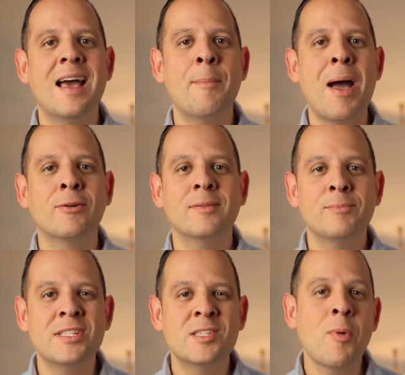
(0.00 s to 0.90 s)
about
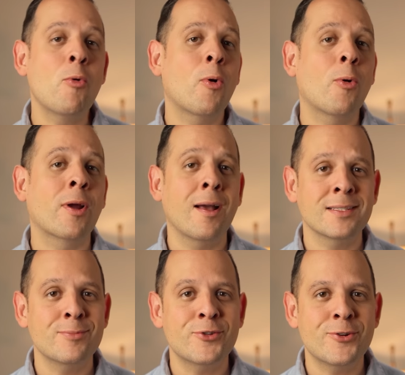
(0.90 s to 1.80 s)
bespoke or
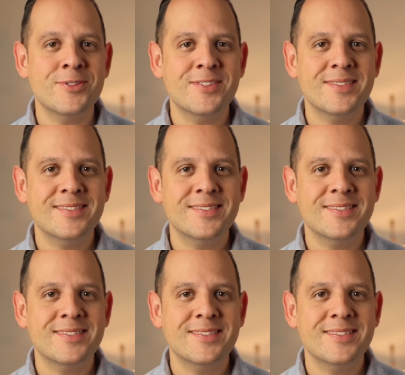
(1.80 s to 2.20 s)
custom shirts.